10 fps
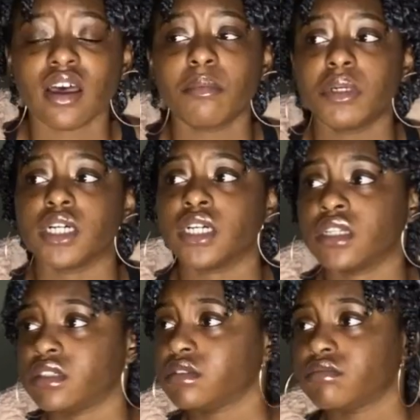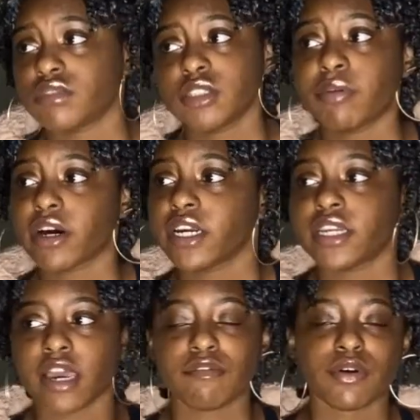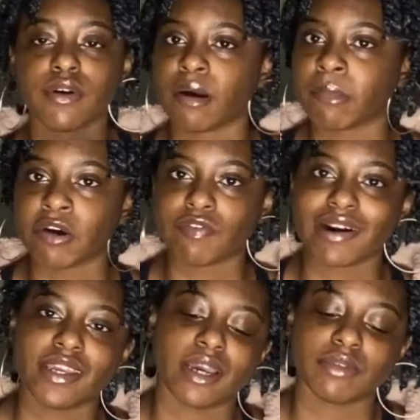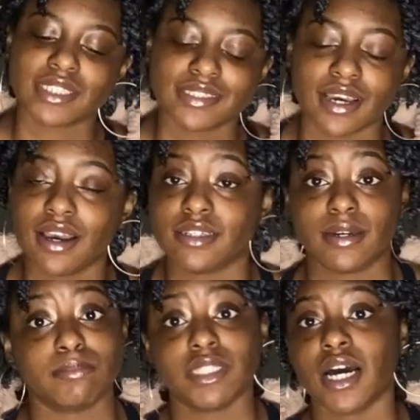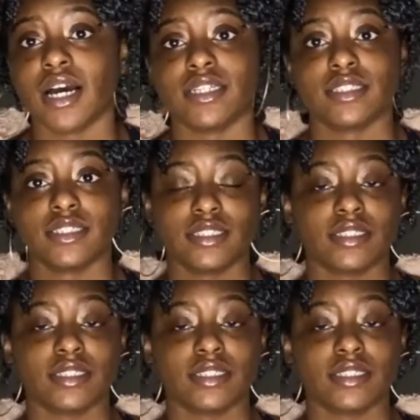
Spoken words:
I'm done. This party not even gonna come out right. I'm just done.